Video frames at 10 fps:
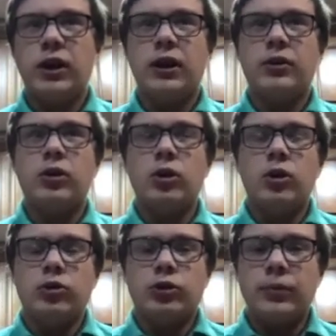And
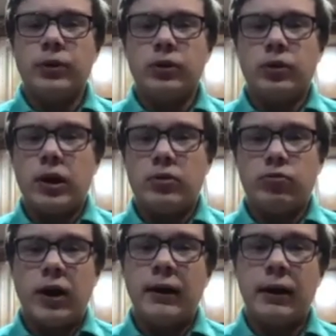something that,
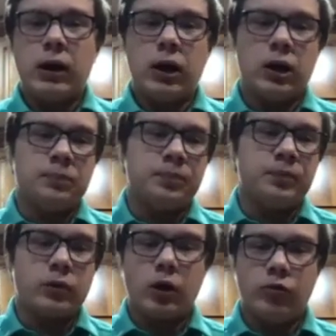Ryan,
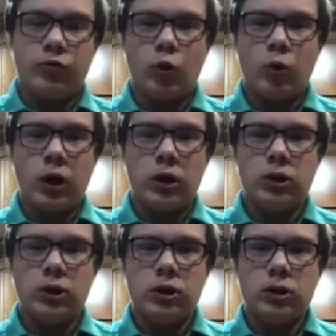in Florida,
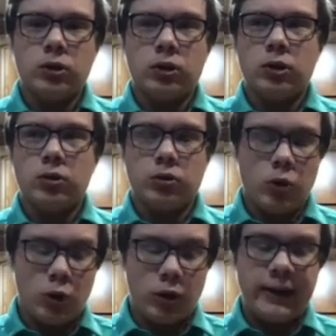
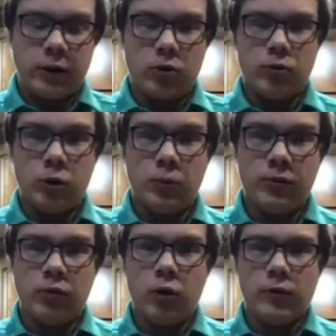Orlando, it'll be
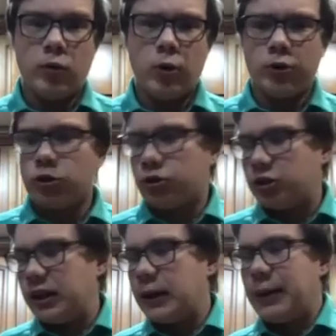full of orange, because
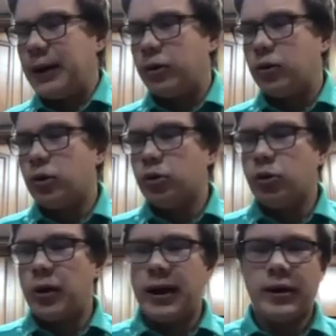think about it. You
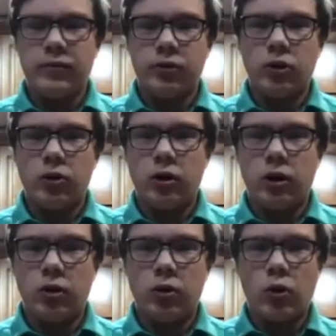have
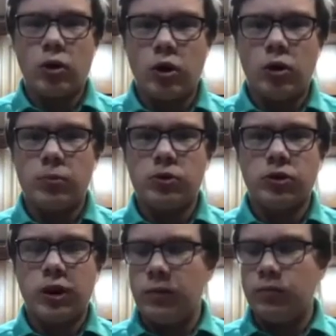Oklahoma
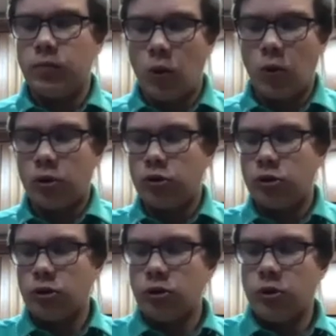State orange,
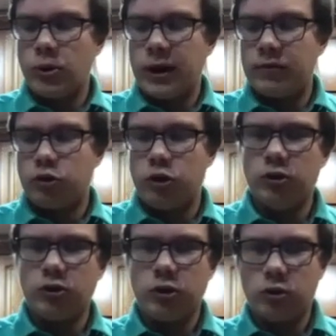you have
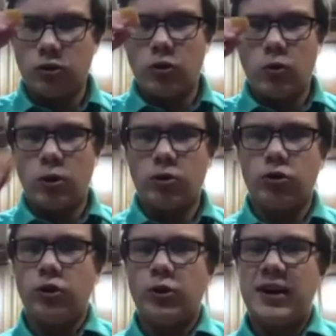Cheez-It orange,
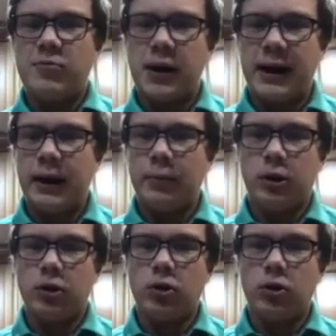and you have
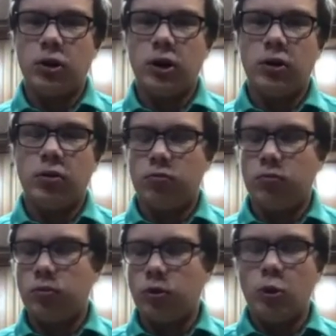Miami,
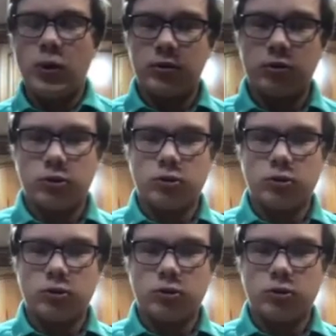who has